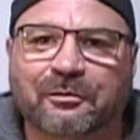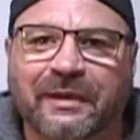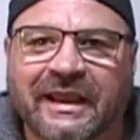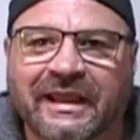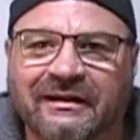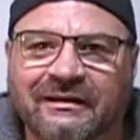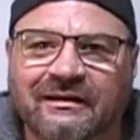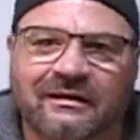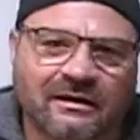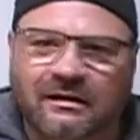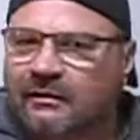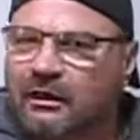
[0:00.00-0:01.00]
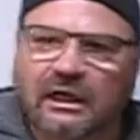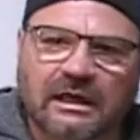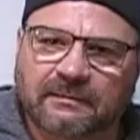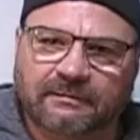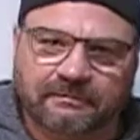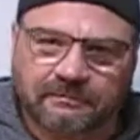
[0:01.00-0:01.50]
band, no,
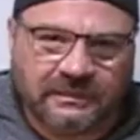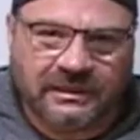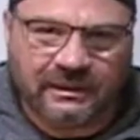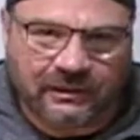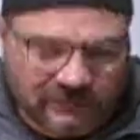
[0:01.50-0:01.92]
I'm kidding.